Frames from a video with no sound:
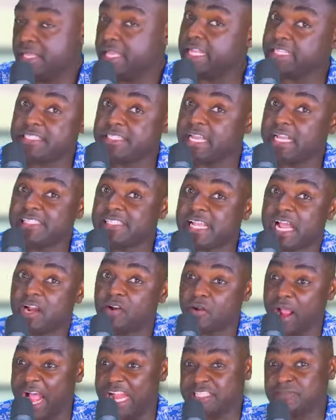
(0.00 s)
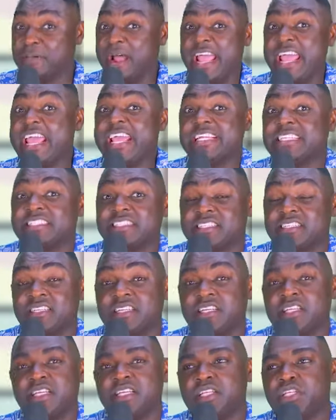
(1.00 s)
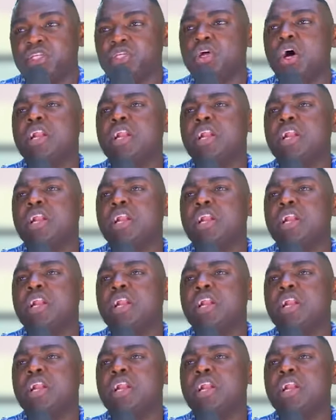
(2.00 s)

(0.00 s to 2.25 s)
Yatia Sano, at my age, you